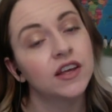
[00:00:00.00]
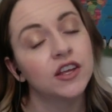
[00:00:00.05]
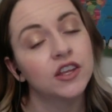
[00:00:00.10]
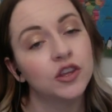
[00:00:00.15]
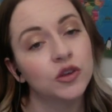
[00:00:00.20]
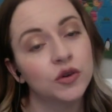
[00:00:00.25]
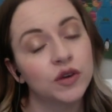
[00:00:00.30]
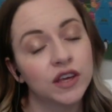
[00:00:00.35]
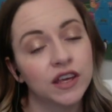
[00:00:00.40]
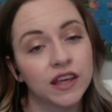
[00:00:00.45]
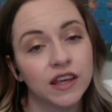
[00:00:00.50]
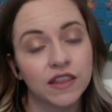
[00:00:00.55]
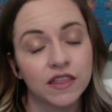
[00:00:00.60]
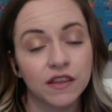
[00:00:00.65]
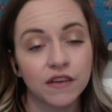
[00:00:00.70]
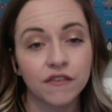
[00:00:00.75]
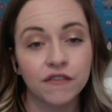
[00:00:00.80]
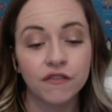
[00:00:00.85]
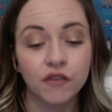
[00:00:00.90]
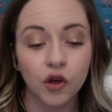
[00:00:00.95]
you can get
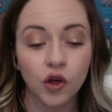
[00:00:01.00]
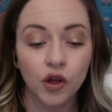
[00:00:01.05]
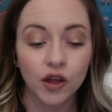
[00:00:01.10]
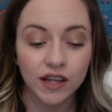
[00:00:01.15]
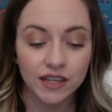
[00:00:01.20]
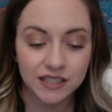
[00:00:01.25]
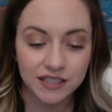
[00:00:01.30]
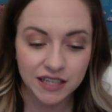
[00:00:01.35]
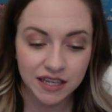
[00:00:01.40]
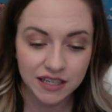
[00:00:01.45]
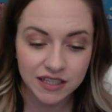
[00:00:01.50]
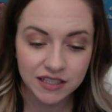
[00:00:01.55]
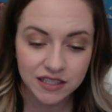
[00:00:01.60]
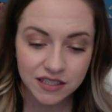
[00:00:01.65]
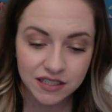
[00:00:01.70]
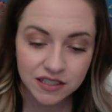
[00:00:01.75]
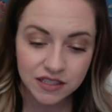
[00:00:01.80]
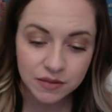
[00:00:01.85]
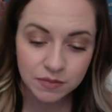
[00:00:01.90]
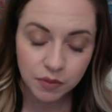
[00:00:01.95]
the full
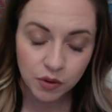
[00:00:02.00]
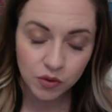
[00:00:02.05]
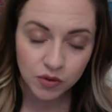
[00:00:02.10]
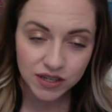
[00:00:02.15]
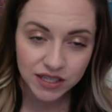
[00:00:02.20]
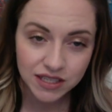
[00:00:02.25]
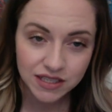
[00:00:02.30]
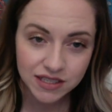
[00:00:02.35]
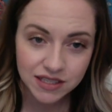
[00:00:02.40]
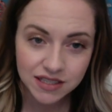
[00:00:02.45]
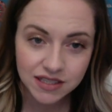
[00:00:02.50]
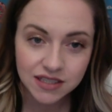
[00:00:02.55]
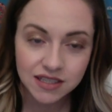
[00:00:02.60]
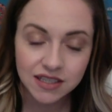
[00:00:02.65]
attendance bonus.